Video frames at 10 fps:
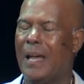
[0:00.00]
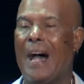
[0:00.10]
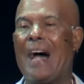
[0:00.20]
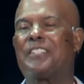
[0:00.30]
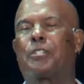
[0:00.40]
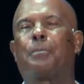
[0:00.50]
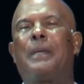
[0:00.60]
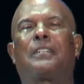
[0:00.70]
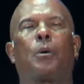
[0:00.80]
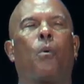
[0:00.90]
I
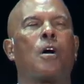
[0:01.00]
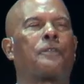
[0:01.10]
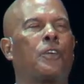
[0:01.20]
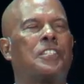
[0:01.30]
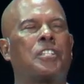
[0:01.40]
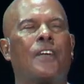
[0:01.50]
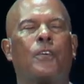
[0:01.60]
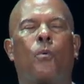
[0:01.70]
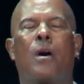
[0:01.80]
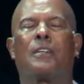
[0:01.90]
speak the word for each and
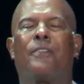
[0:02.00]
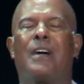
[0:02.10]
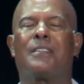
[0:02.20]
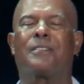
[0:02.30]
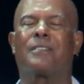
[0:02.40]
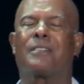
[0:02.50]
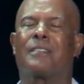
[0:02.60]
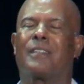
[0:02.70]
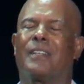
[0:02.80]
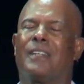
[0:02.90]
every one of us.
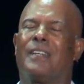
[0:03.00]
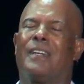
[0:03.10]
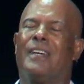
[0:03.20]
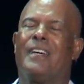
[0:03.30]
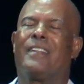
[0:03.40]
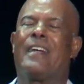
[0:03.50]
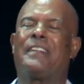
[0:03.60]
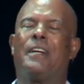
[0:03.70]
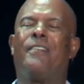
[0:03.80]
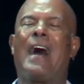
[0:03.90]

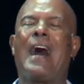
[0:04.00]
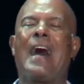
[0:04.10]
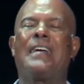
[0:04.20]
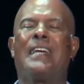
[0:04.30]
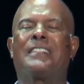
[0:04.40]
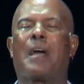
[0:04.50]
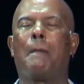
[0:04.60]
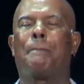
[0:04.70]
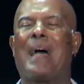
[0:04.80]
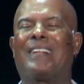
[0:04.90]
That divine and
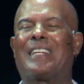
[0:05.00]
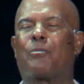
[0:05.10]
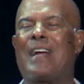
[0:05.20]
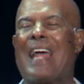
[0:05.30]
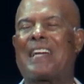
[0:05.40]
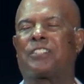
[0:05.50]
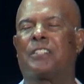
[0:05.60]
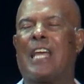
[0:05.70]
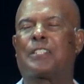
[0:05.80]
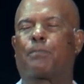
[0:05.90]
compelling right
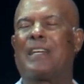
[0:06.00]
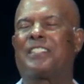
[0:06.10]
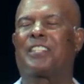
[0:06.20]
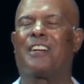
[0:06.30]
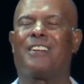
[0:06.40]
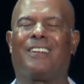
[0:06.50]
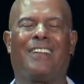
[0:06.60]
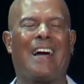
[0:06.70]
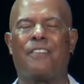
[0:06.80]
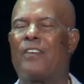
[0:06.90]
action takes place in our
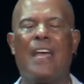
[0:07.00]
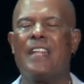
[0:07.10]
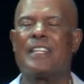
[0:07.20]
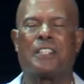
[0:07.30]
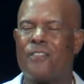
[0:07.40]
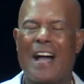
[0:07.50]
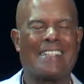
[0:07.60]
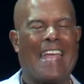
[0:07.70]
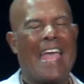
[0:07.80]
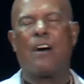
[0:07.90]
life. That
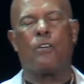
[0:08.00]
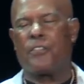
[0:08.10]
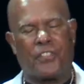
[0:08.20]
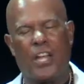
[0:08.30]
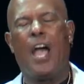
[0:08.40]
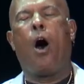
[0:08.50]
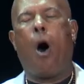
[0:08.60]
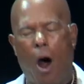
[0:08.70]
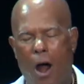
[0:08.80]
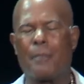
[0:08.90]
divine health,
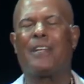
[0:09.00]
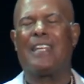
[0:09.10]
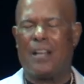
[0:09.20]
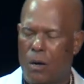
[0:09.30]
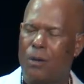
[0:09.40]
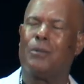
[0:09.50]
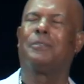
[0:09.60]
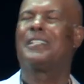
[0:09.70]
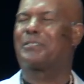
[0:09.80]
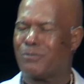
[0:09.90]
harmony,
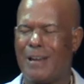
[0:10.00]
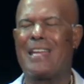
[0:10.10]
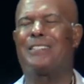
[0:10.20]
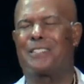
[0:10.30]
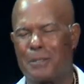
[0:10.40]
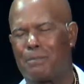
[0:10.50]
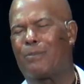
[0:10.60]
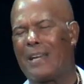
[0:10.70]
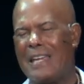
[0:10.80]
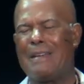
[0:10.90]
wholeness reigns
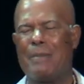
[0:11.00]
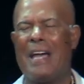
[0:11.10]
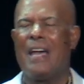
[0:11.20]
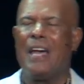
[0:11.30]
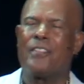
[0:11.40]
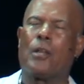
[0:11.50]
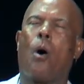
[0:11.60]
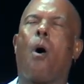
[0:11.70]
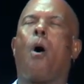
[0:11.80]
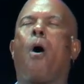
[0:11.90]
supreme, that
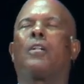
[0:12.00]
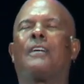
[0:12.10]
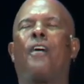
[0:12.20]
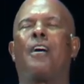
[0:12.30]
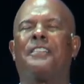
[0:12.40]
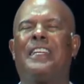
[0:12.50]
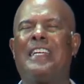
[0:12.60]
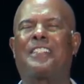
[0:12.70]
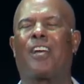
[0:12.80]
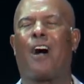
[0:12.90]
all of our
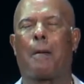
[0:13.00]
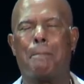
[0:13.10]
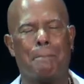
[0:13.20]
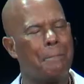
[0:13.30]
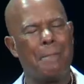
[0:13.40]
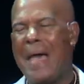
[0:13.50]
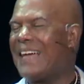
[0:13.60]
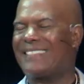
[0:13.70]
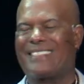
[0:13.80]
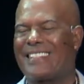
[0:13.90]
needs are
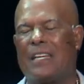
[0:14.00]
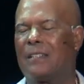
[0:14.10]
met,